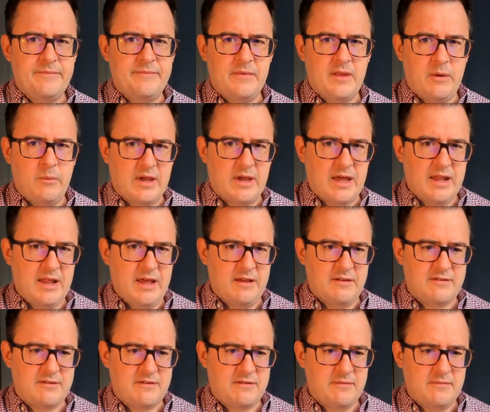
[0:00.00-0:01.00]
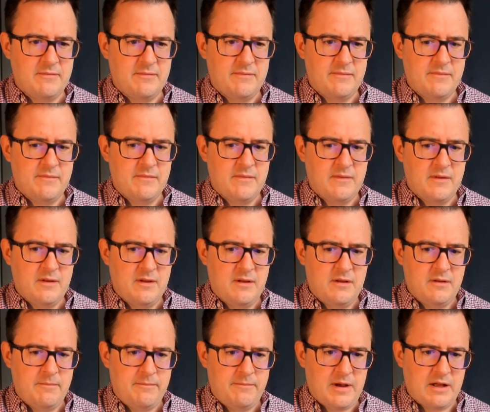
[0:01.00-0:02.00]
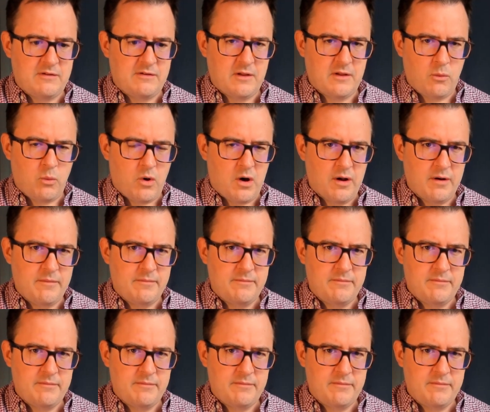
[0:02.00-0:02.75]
We get this. Back to the 1,